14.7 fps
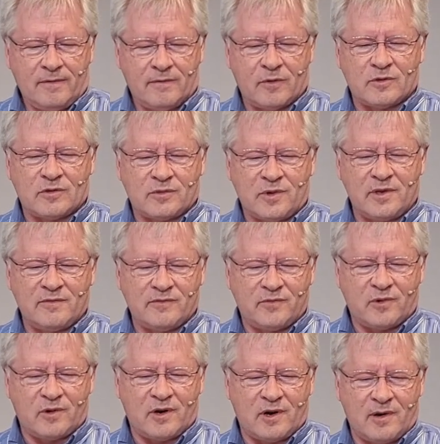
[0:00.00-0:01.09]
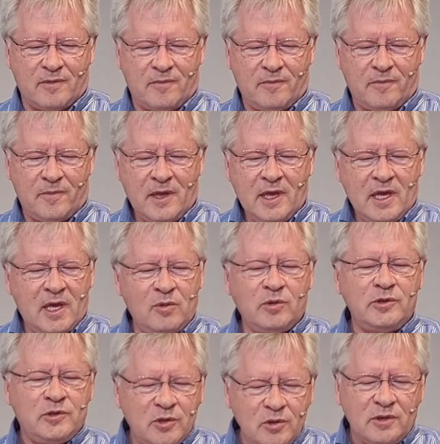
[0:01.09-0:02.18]
Verse 24. He
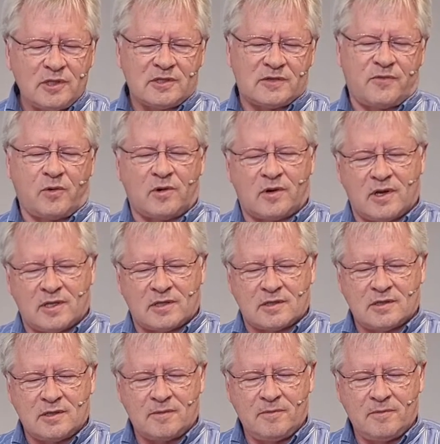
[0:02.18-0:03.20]
will do this for us.